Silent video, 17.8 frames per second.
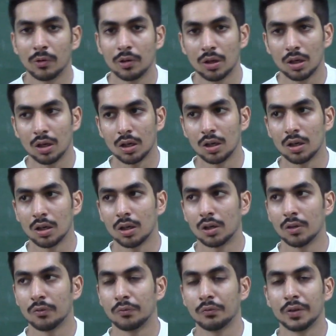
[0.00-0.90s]

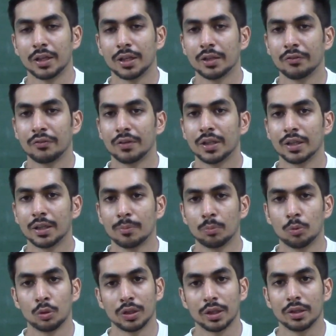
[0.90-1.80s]
a very,
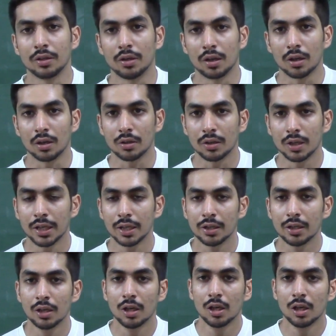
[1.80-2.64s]
very potent drug, right?